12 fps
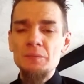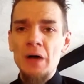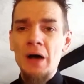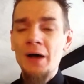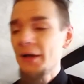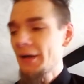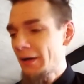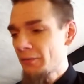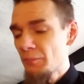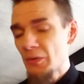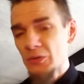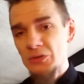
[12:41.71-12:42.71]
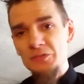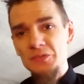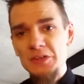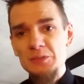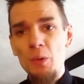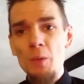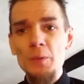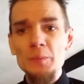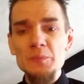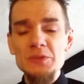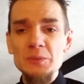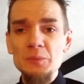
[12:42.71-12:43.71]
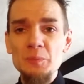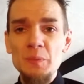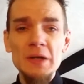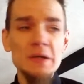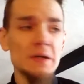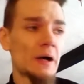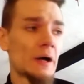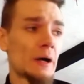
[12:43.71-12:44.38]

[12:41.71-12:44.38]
iron out most of these problems that would be,